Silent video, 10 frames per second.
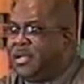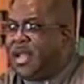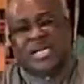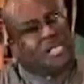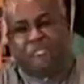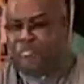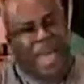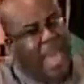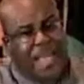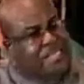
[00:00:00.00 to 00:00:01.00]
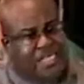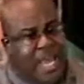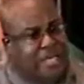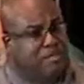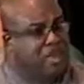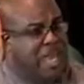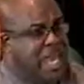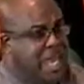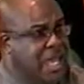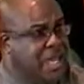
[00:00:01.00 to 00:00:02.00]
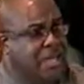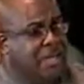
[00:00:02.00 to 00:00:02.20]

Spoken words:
That's a bad state to be in.